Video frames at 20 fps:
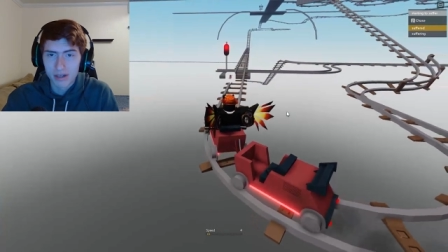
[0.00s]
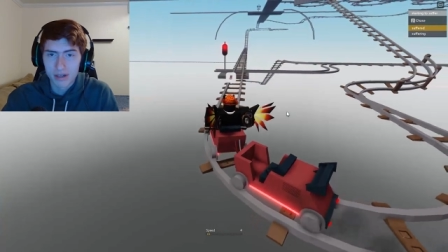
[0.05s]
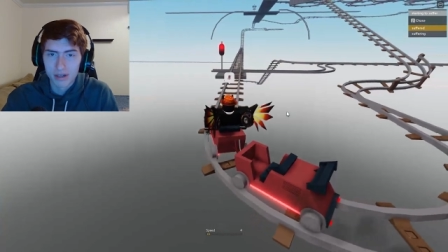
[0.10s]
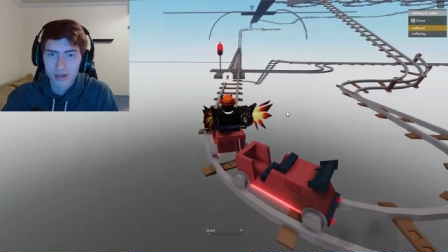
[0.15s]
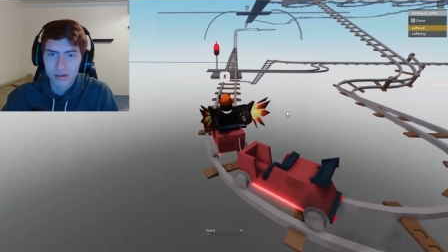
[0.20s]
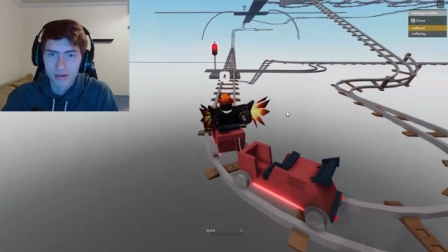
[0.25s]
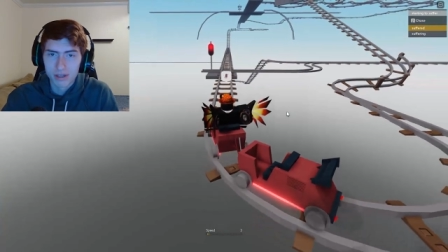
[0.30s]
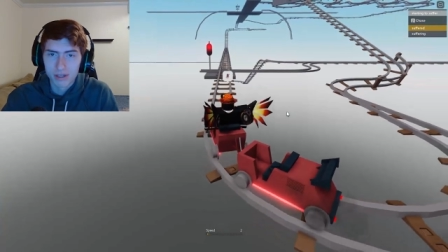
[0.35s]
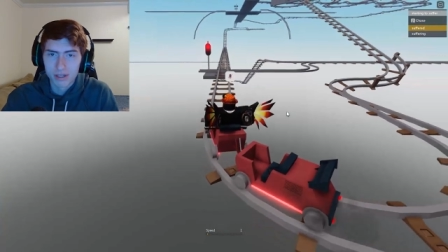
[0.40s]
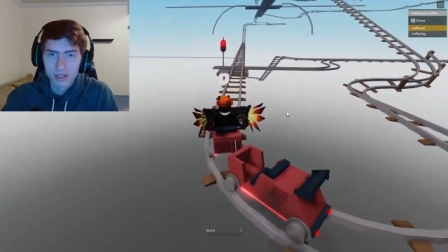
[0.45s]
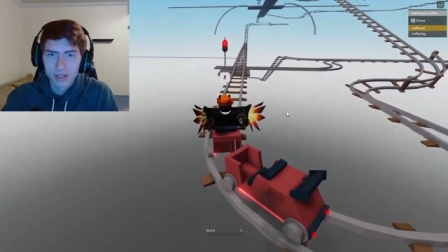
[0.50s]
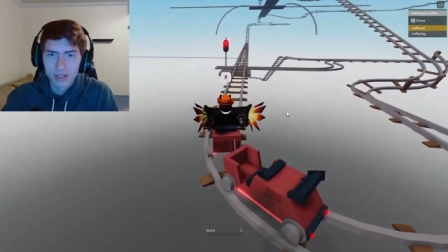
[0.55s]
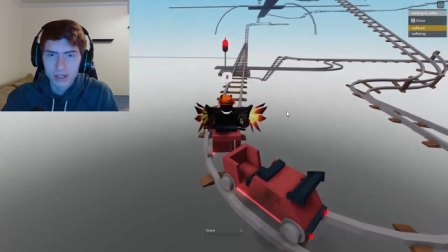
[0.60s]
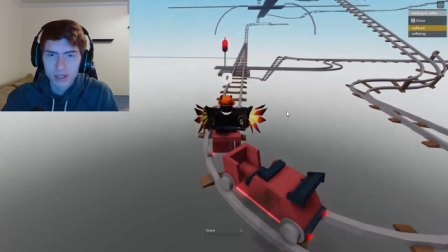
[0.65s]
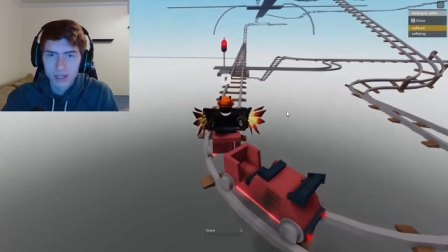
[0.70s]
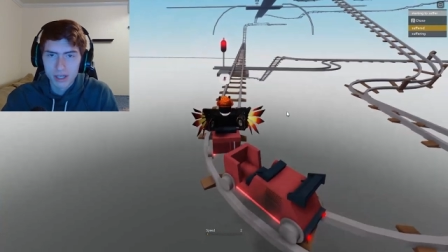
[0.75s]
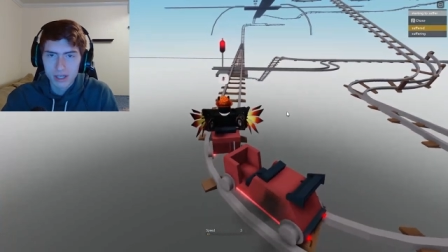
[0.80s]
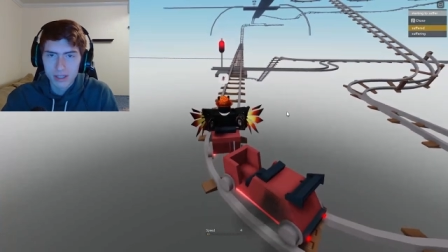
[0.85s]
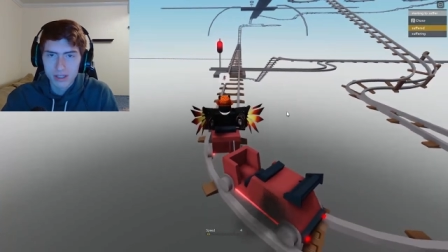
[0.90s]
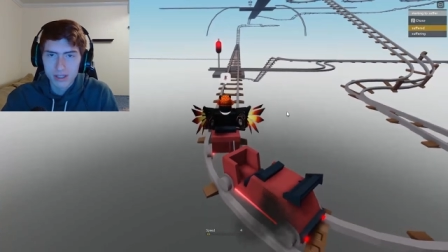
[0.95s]
Oh,
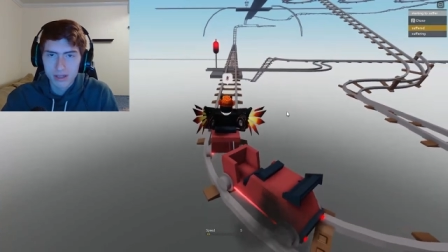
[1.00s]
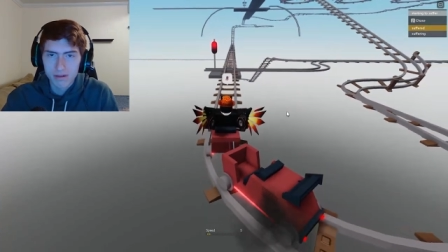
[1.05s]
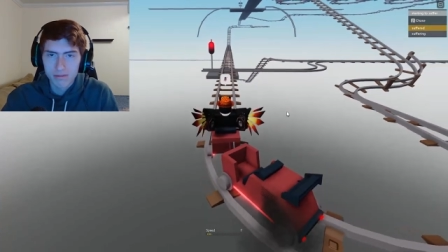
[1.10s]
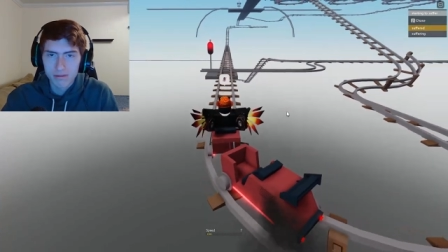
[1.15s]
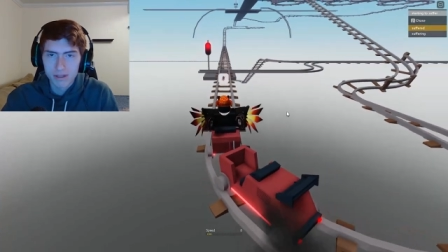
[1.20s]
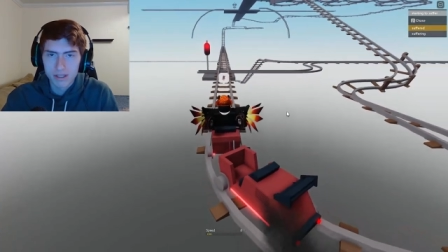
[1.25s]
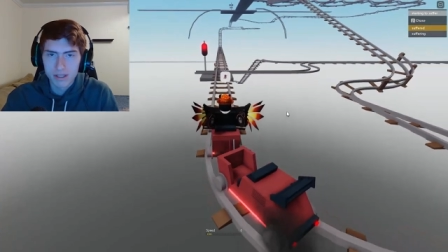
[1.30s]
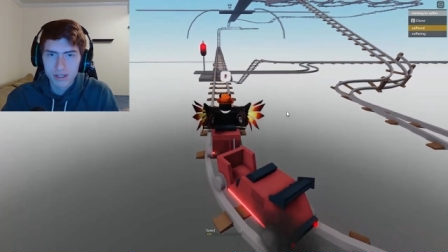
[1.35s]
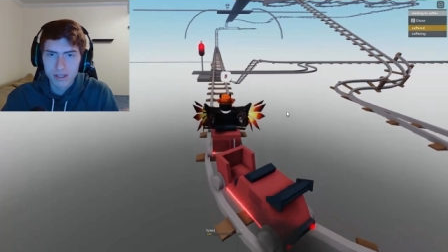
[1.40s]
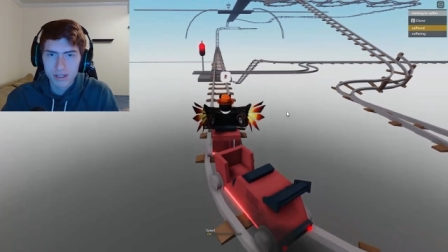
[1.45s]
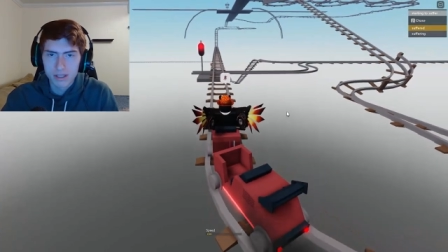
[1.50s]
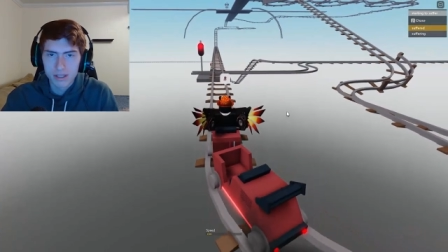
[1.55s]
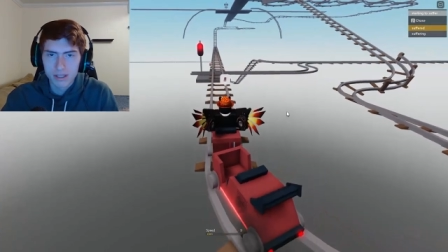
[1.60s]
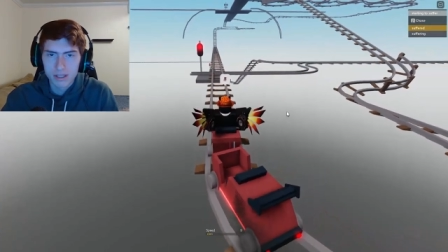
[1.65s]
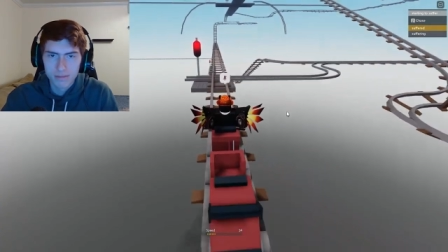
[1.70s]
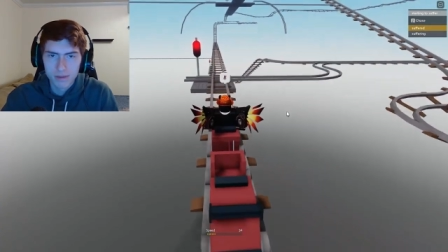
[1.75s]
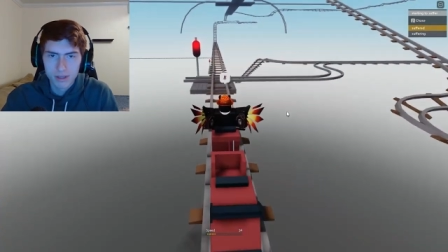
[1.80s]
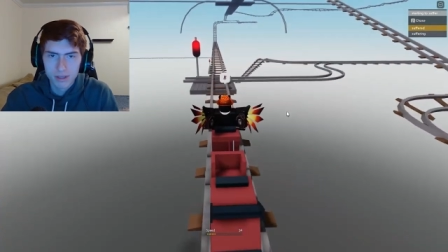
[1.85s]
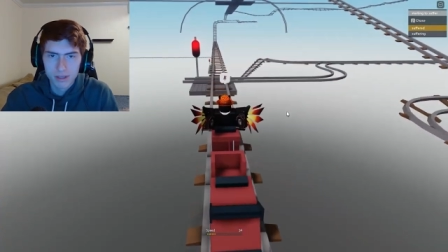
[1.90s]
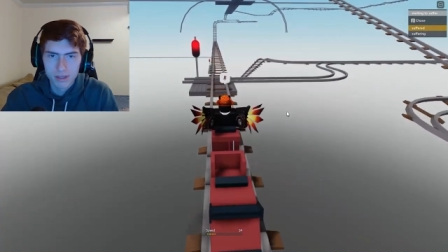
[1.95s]
okay, I also have
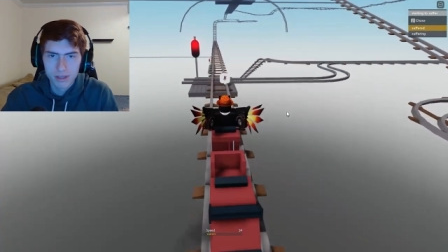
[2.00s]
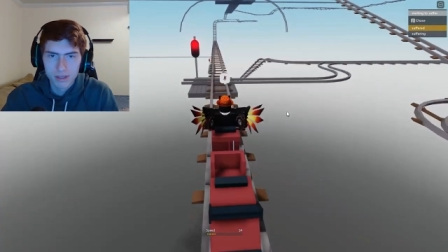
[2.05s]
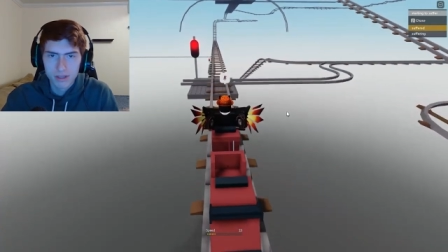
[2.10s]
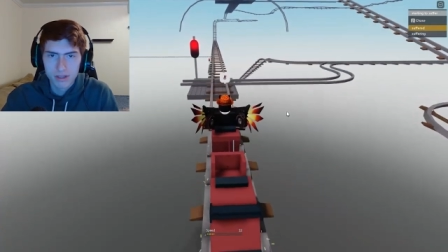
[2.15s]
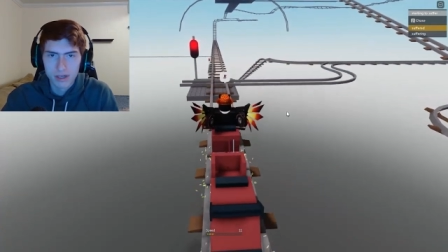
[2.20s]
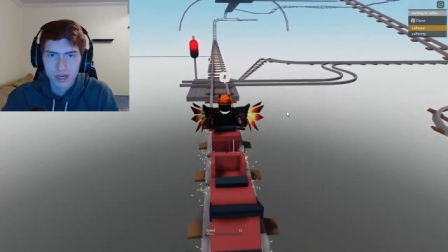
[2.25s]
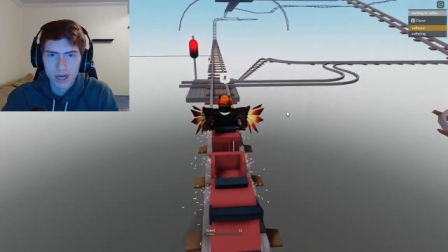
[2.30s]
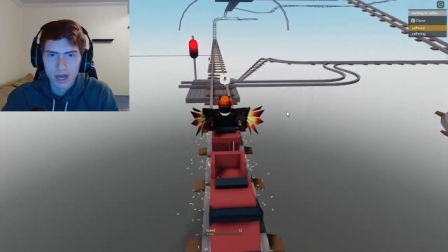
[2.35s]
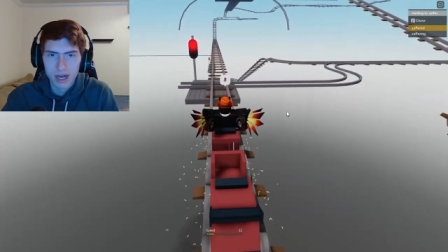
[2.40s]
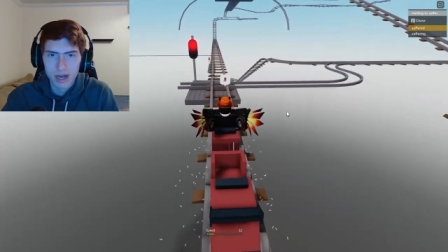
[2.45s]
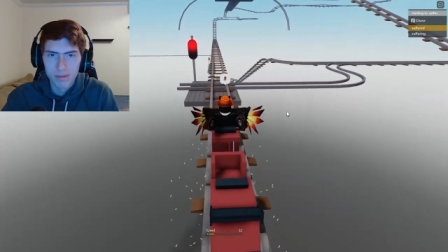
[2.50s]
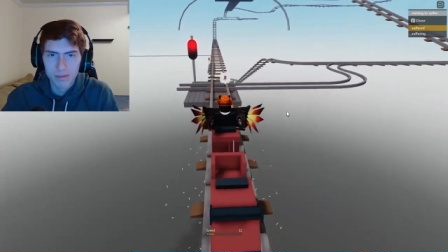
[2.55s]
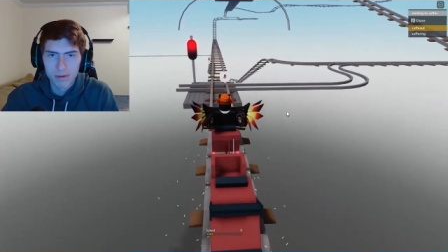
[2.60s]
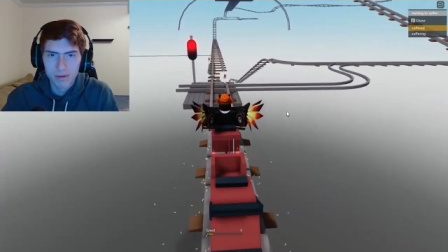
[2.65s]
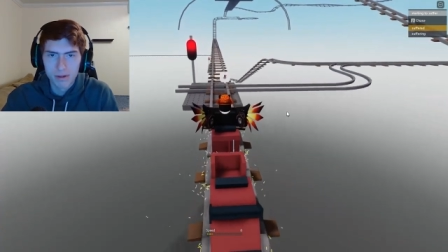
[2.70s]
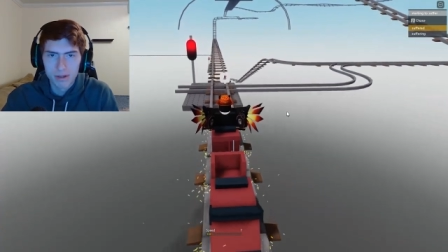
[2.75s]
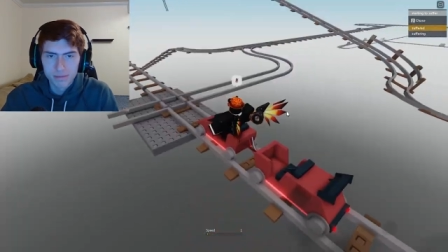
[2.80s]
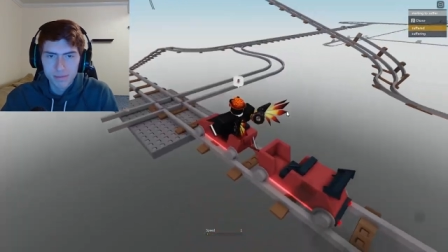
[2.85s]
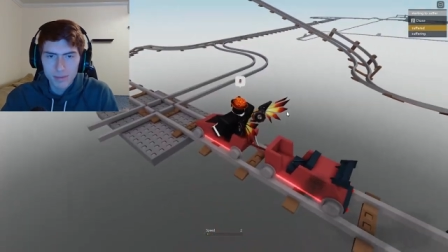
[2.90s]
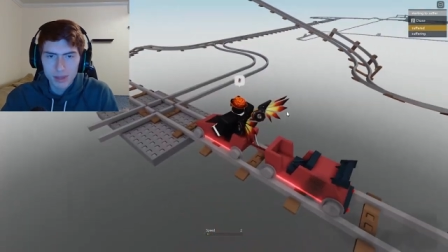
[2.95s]
to stop.
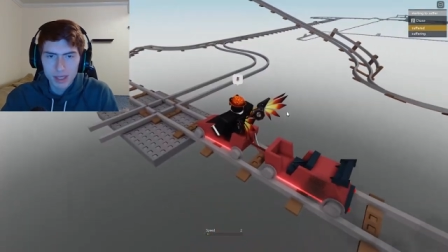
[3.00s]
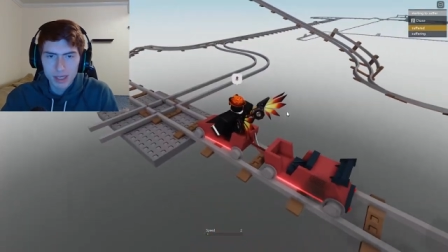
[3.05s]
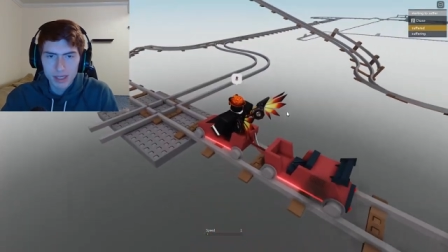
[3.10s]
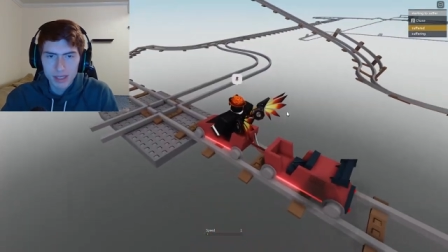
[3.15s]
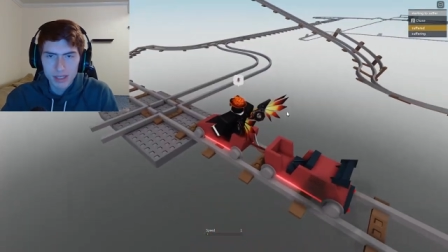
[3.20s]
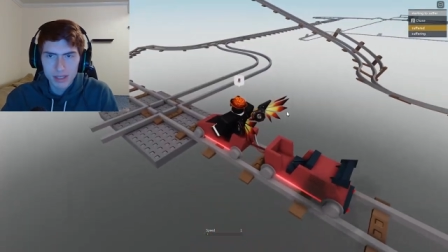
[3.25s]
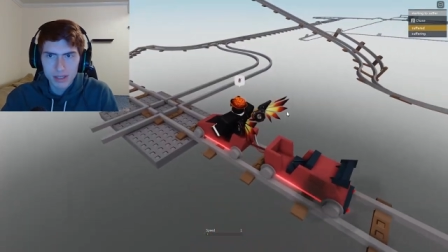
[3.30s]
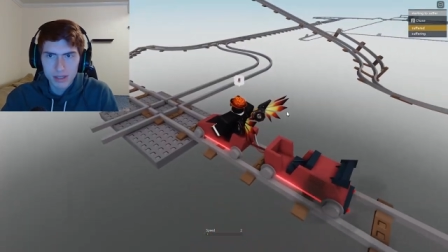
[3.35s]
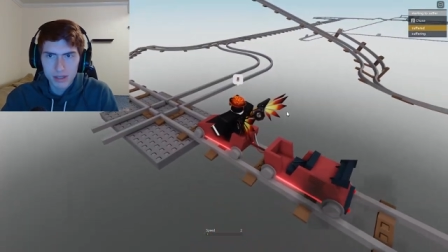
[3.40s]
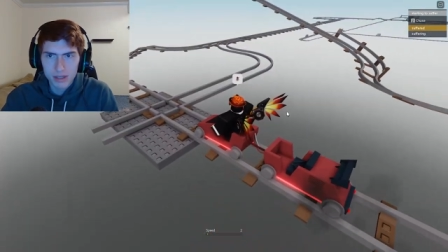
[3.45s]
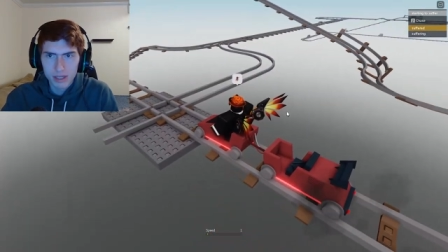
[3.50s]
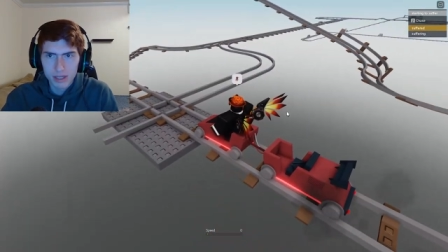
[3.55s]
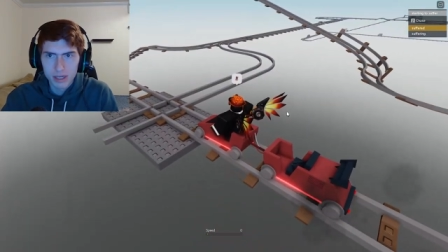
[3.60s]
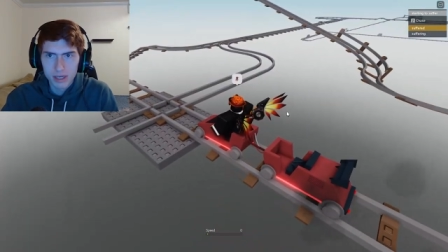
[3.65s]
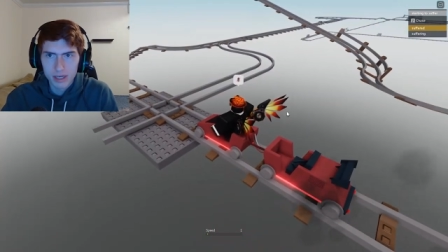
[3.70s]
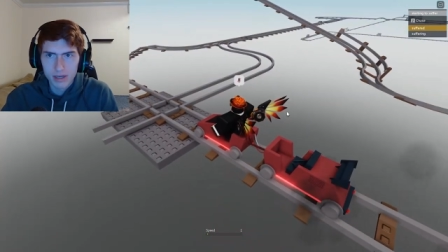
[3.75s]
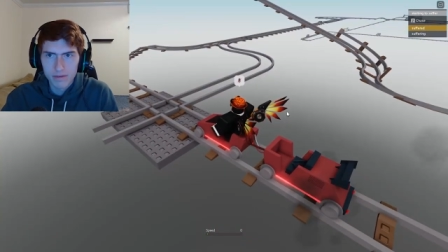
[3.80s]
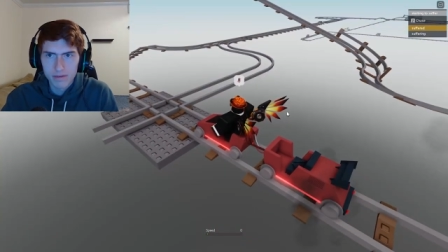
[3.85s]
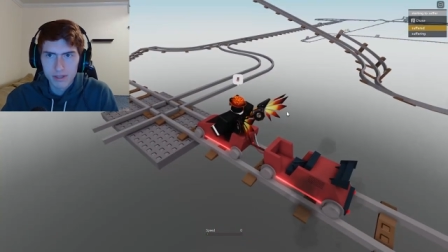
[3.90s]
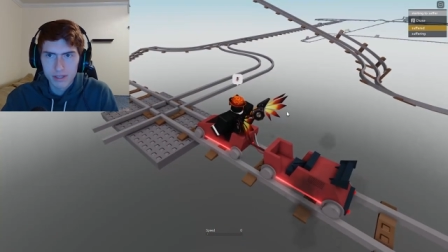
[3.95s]
I guess I'll,
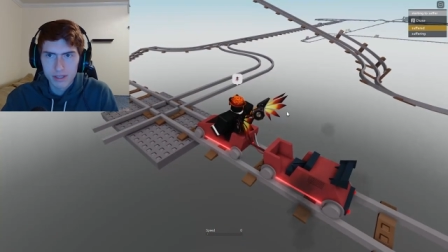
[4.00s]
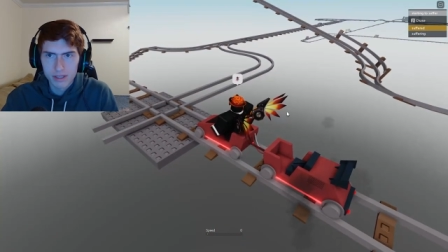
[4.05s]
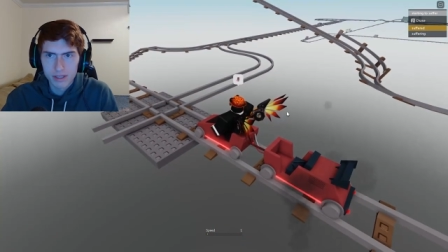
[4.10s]
I have to